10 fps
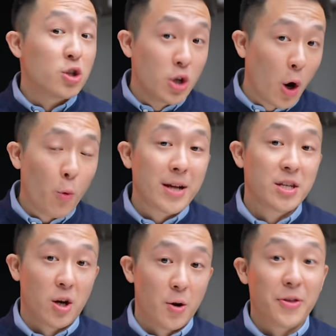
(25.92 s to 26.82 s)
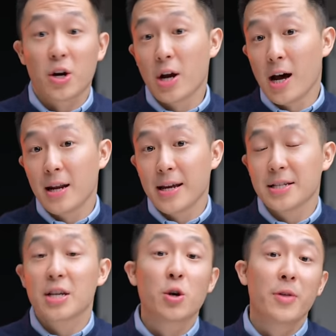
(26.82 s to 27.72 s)
don't want to alert their
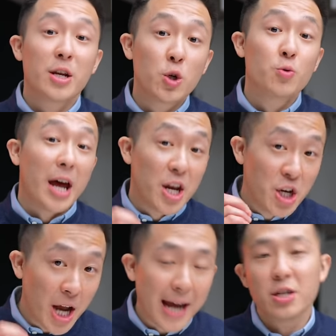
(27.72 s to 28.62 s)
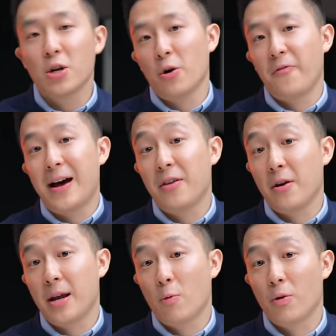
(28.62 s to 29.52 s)
colleagues, so they choose not to notify their
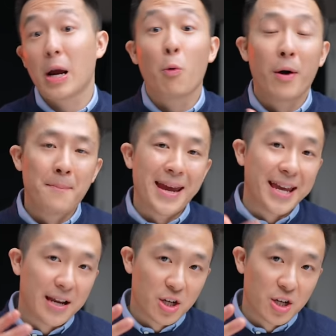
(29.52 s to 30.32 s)
network when making